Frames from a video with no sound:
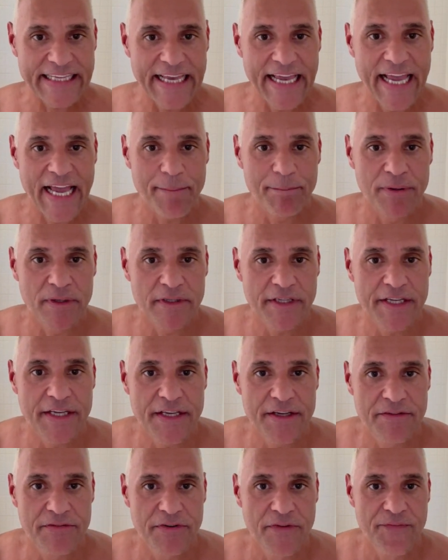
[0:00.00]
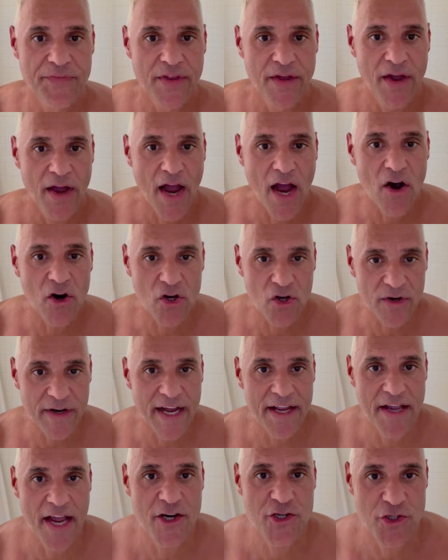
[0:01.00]
can't believe how good
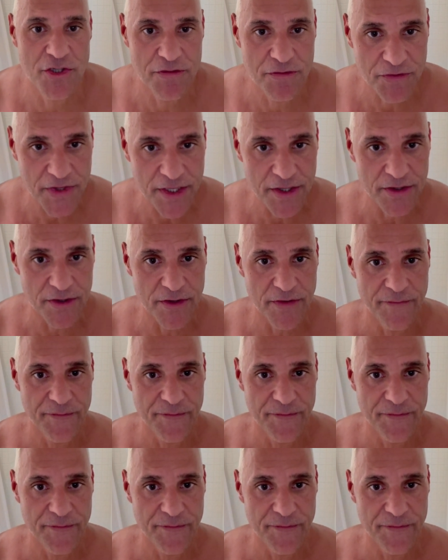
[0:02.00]
I actually feel.